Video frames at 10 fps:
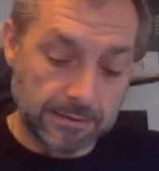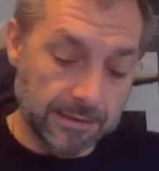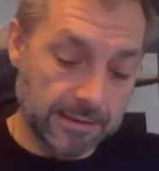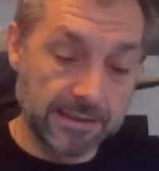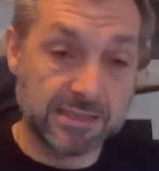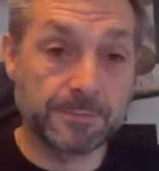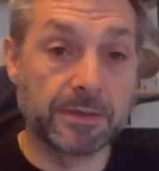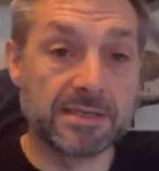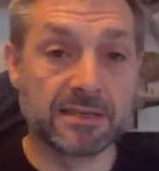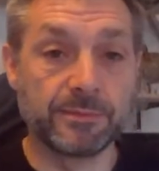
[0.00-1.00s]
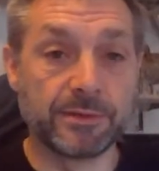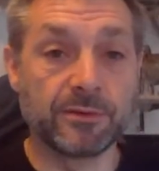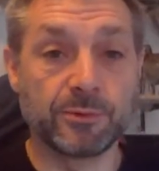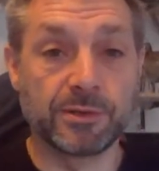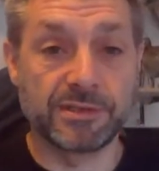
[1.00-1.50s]
Unless spirits tell me
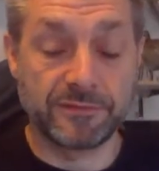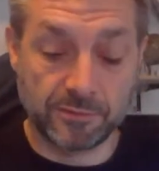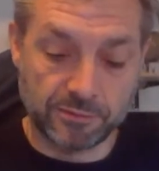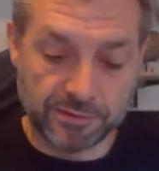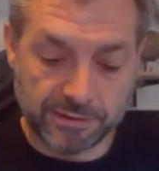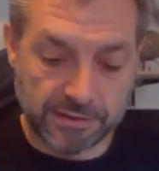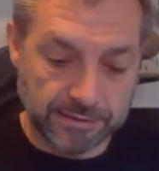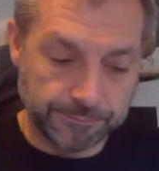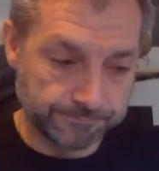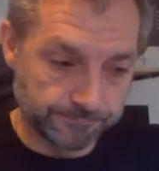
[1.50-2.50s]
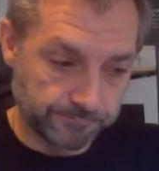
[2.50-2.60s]
otherwise, of course, you know.